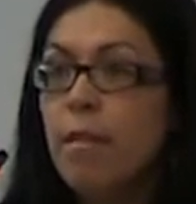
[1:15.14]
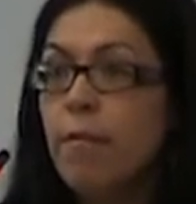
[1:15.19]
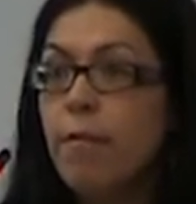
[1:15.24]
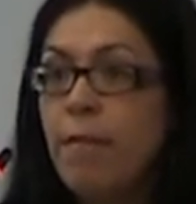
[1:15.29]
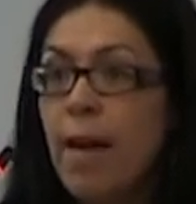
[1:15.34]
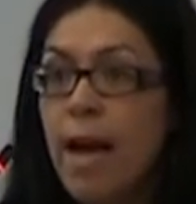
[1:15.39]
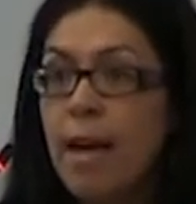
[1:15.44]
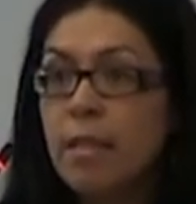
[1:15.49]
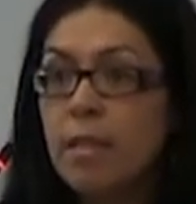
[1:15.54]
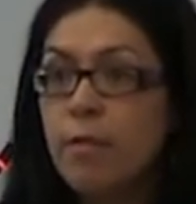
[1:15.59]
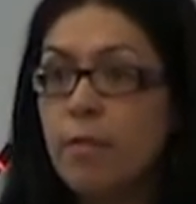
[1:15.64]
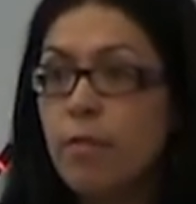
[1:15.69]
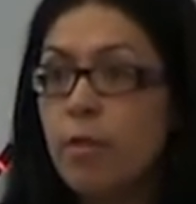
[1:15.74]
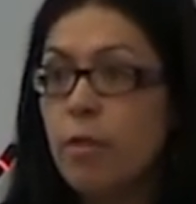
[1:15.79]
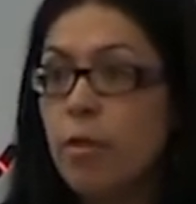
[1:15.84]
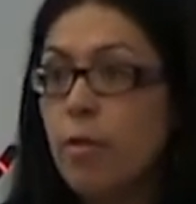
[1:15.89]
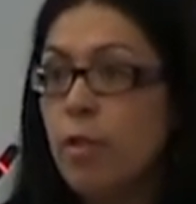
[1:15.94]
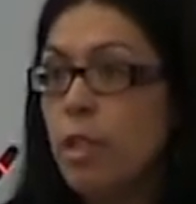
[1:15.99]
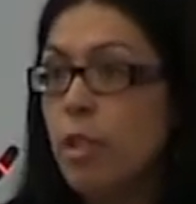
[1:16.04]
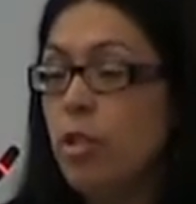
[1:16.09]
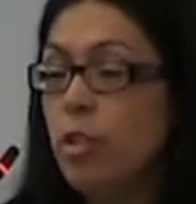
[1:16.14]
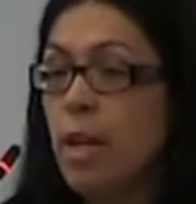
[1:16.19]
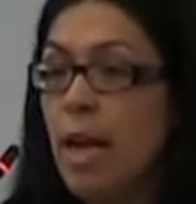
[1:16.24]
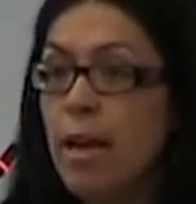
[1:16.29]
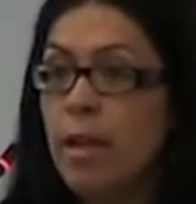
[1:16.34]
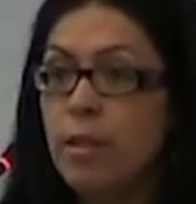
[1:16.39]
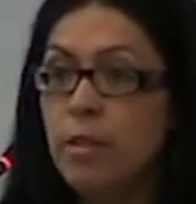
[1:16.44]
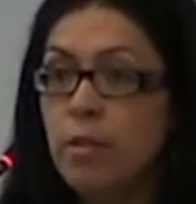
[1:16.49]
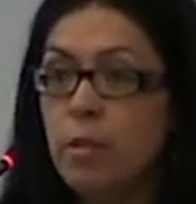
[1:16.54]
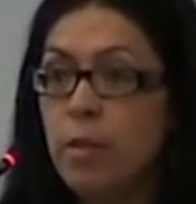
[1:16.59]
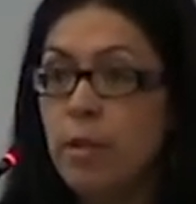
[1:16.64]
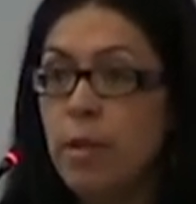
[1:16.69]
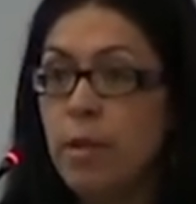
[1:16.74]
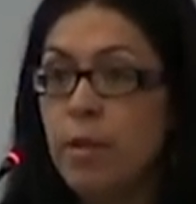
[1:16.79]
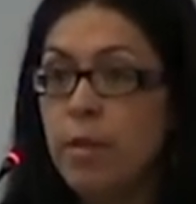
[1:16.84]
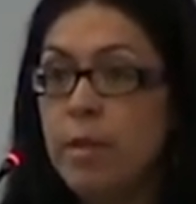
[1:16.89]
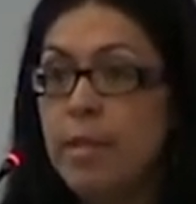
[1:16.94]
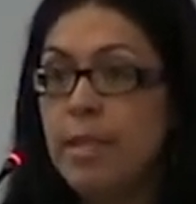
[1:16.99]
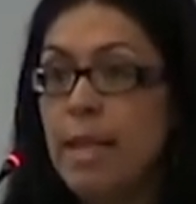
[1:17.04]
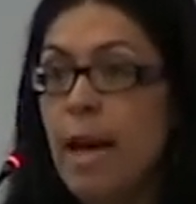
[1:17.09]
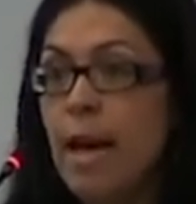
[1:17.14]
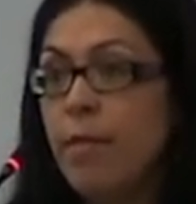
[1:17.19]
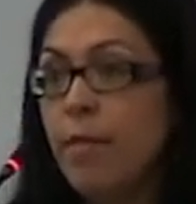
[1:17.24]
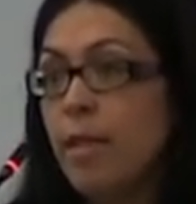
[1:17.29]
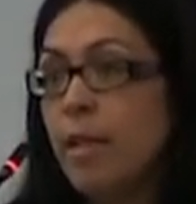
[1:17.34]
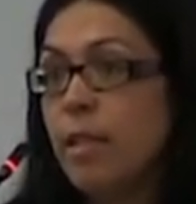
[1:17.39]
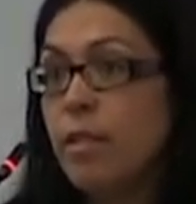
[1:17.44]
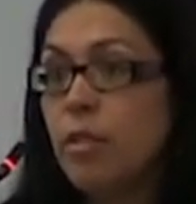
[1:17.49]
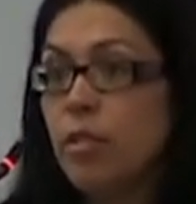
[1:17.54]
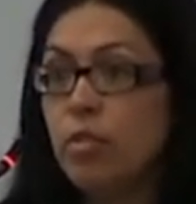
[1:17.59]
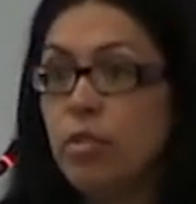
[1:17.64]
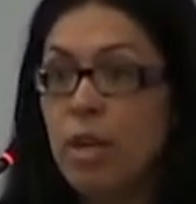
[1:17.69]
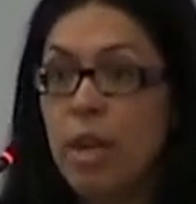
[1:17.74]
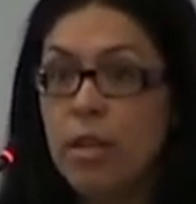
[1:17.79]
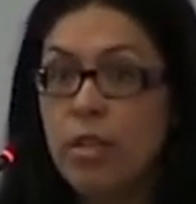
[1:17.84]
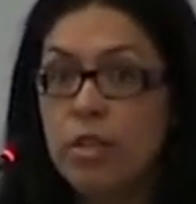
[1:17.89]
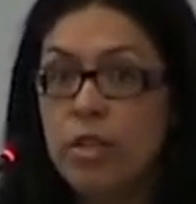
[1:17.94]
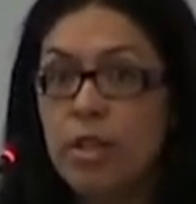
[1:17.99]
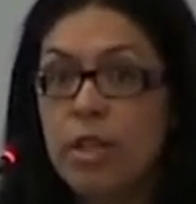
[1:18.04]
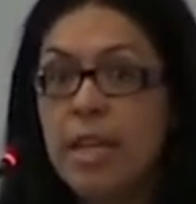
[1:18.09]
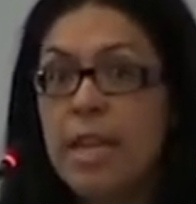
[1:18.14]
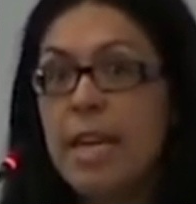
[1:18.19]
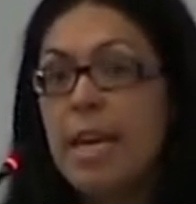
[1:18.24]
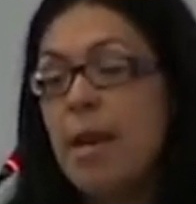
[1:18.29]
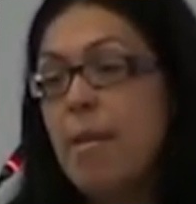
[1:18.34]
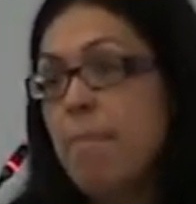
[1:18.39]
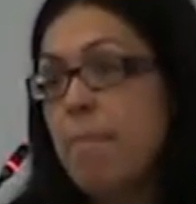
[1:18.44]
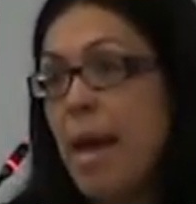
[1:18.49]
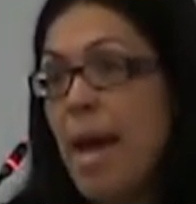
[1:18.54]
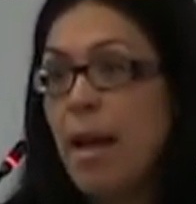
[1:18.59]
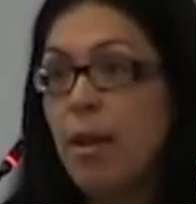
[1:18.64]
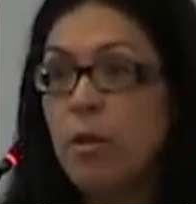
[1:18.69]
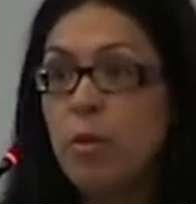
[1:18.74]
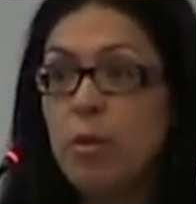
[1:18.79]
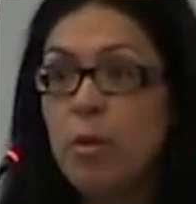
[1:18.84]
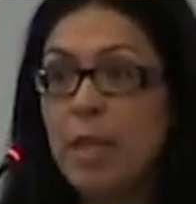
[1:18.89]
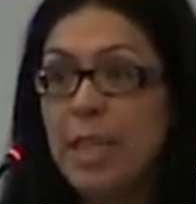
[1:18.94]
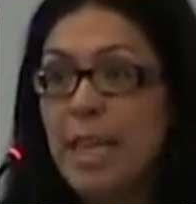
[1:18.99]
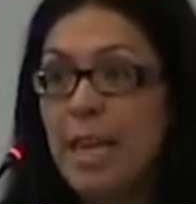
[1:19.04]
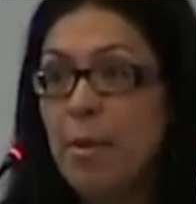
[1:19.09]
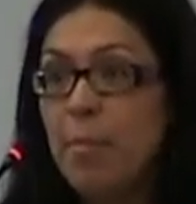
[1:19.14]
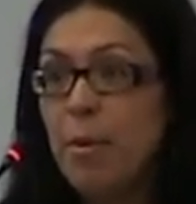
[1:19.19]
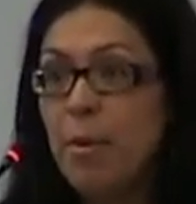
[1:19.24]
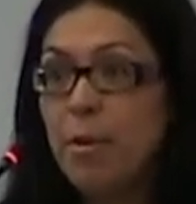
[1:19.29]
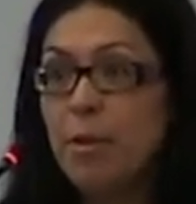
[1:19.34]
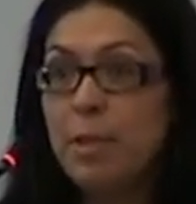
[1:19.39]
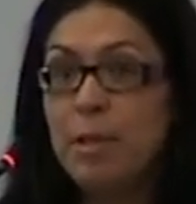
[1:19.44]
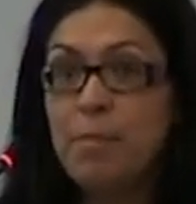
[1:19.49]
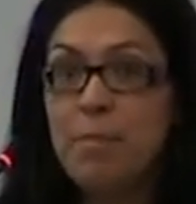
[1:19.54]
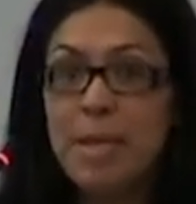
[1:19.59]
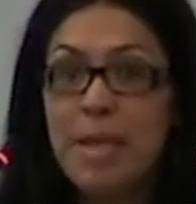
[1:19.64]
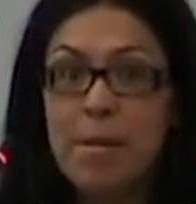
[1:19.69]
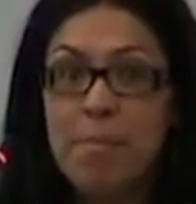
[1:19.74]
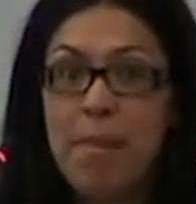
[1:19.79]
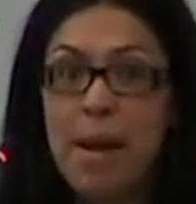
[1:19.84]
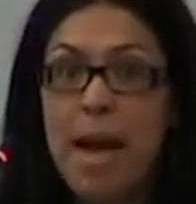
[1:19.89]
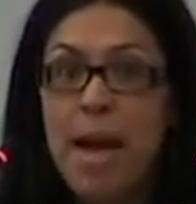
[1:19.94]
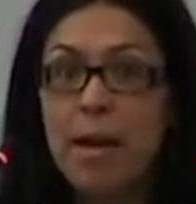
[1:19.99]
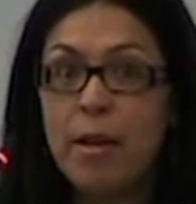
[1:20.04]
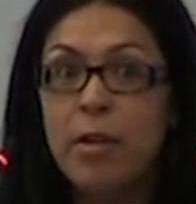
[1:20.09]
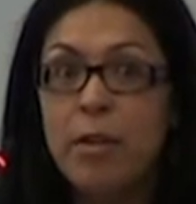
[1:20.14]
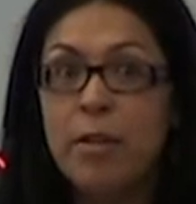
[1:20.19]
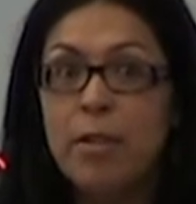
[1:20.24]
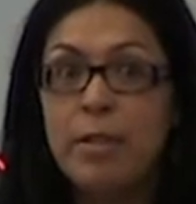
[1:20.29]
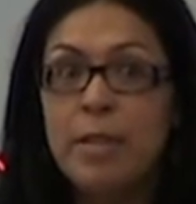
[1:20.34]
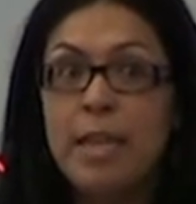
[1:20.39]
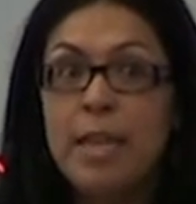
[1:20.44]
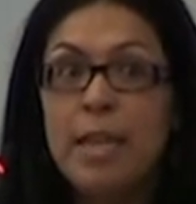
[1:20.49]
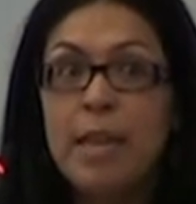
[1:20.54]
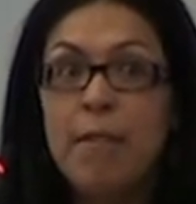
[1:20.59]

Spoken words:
fast food, janitorial staff, construction, manual laborers, meat packers.